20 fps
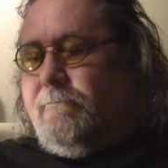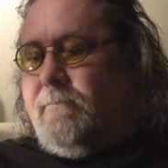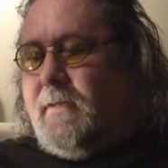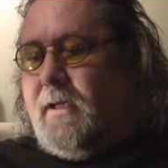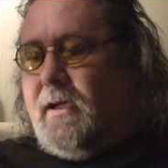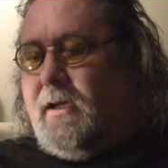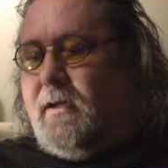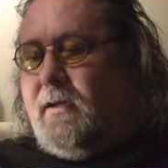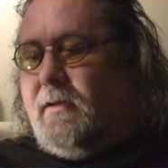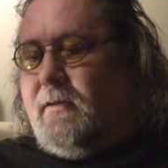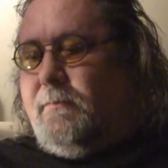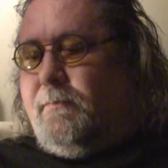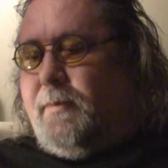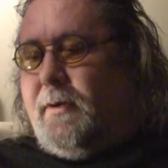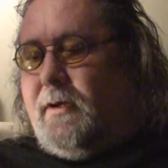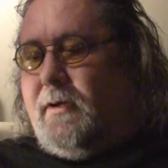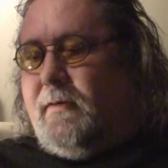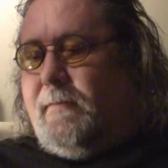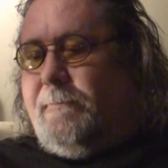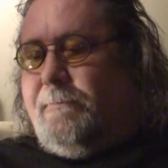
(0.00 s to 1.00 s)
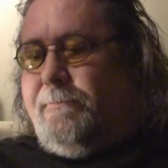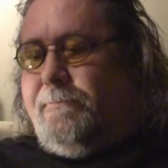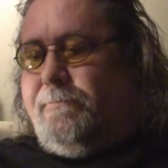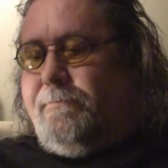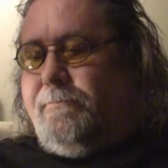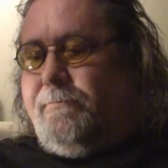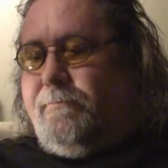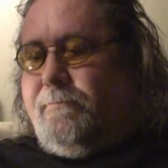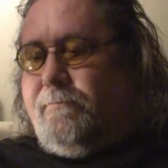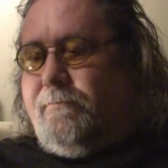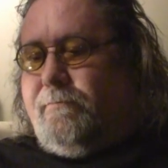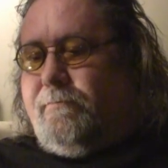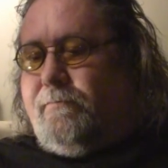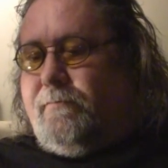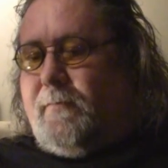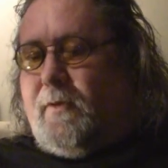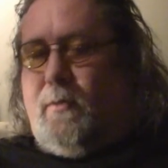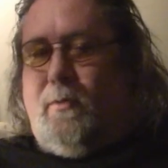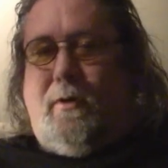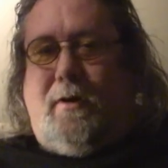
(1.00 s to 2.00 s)
yeah, but
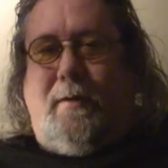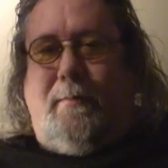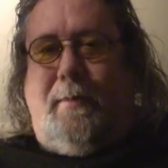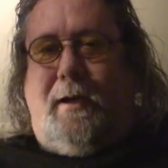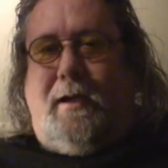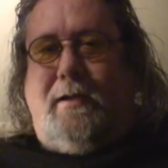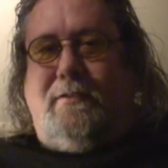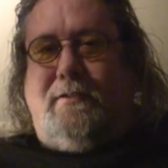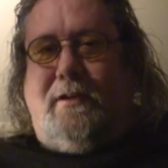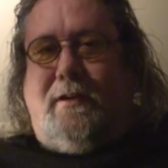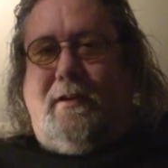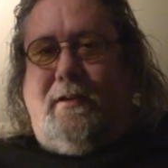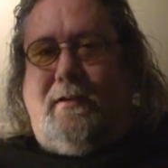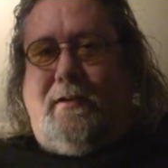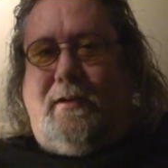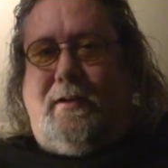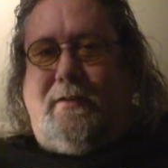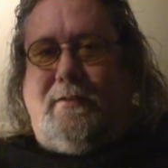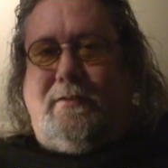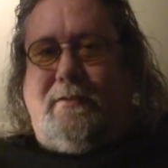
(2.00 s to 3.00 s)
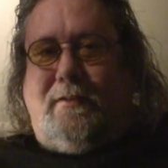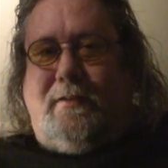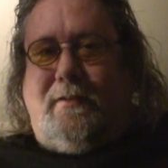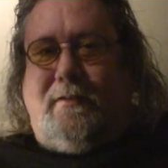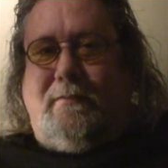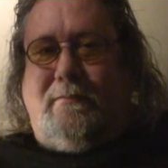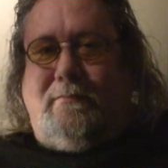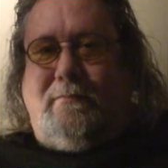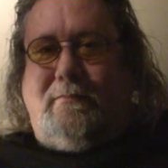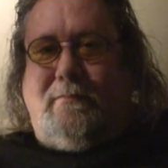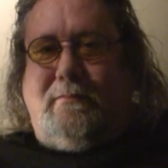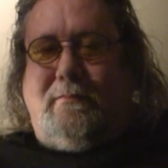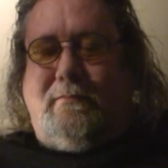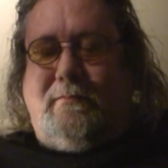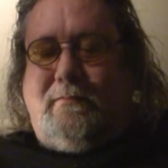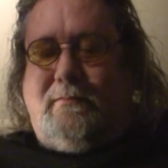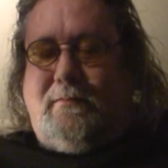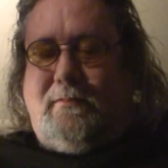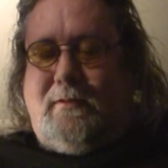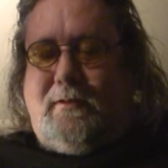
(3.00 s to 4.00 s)
what an amazing artist.
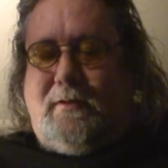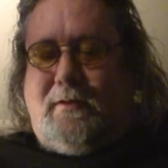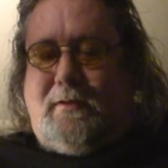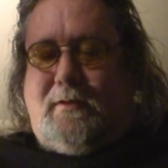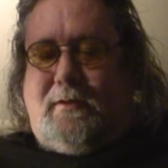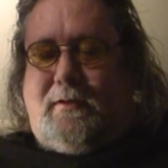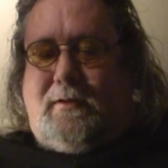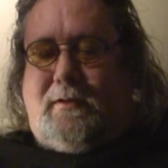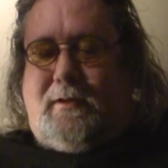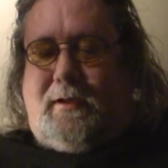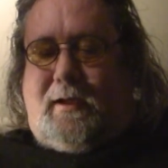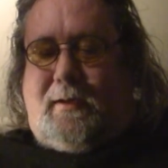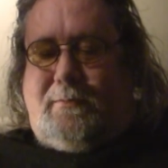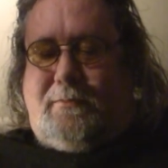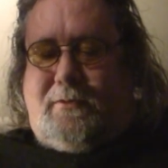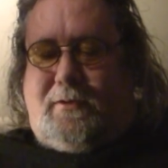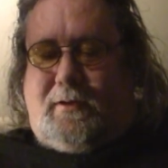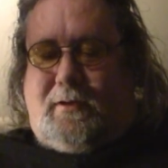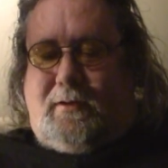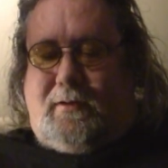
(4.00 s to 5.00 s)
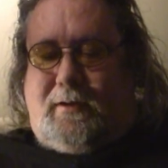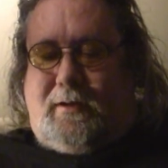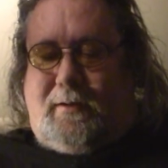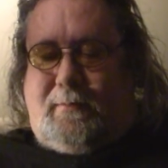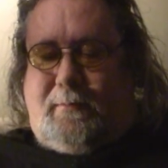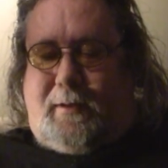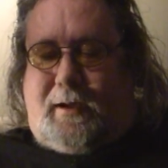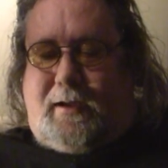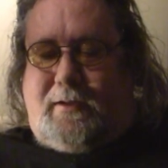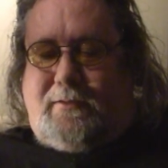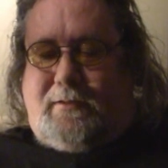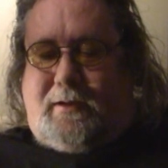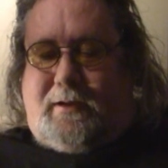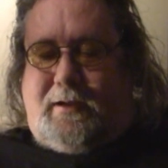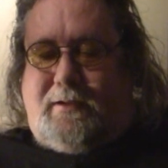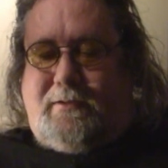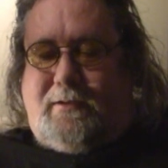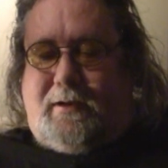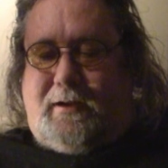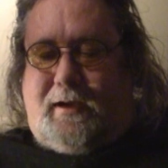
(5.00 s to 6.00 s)
Absolutely amazing.
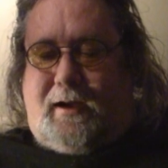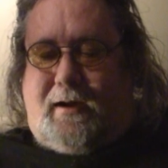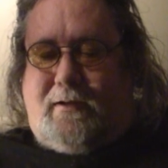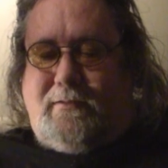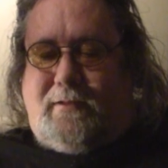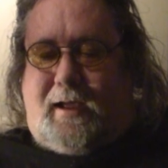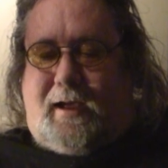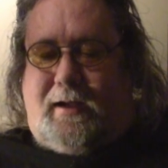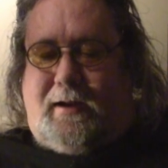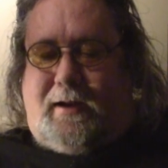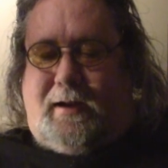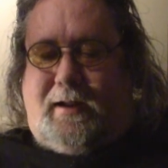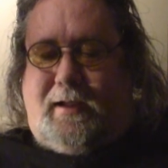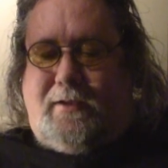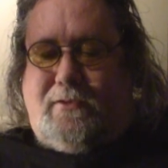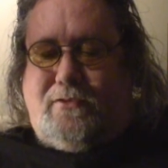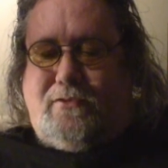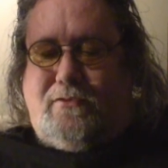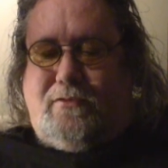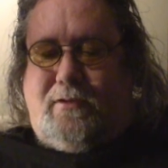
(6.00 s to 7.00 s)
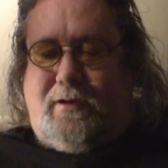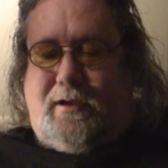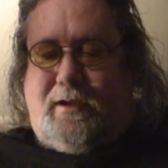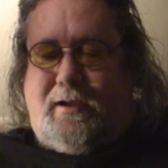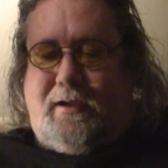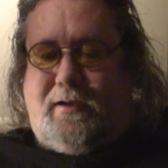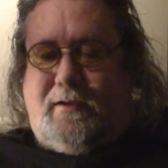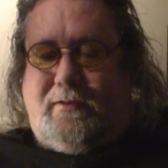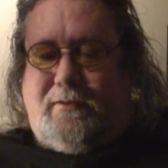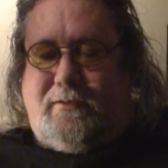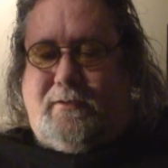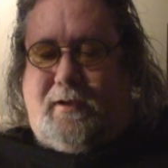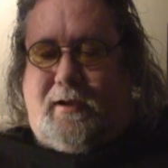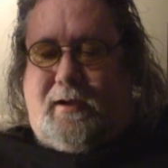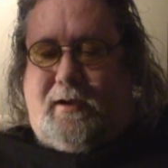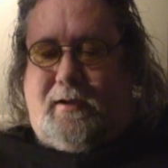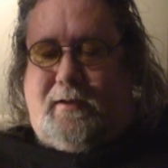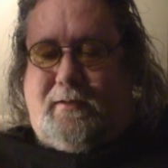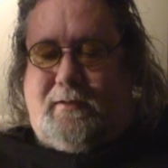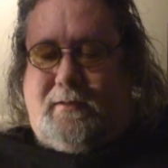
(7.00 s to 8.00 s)
He's going to go down in history as,
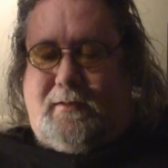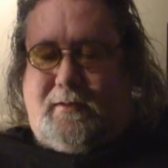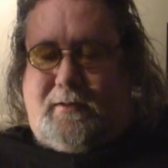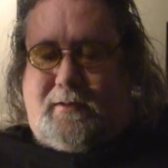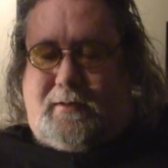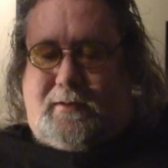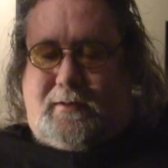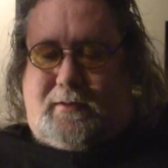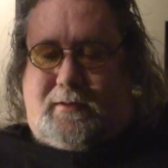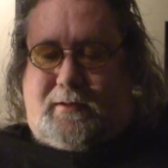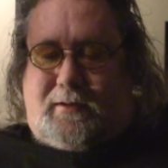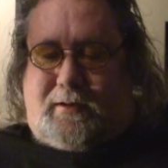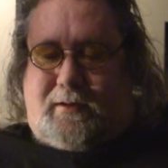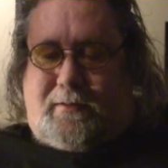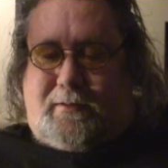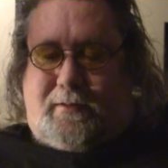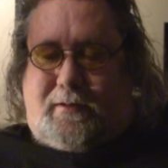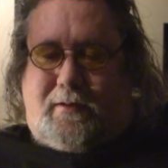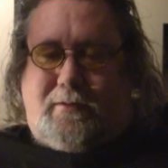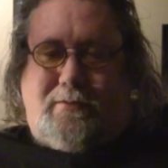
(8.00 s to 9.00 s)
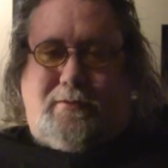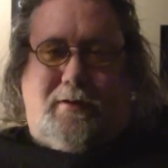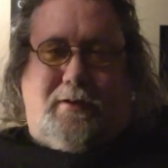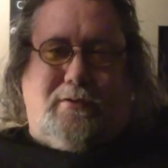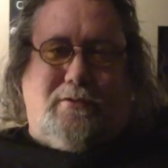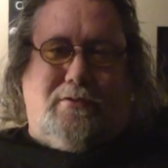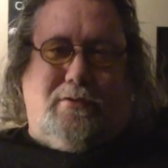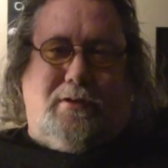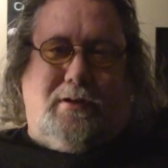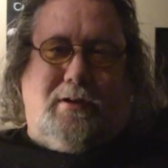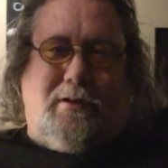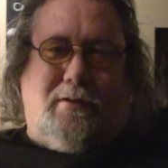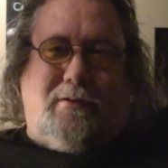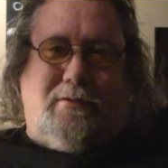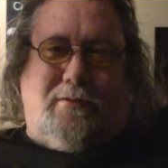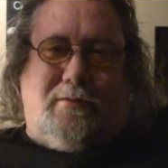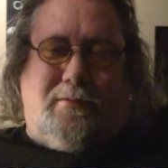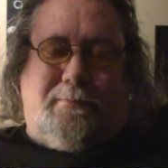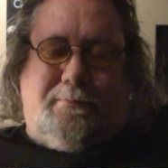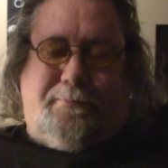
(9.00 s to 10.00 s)
uh, you know, in our century
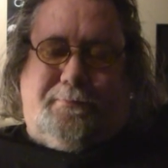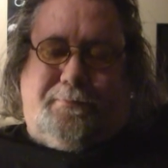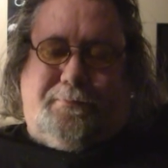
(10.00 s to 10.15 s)
as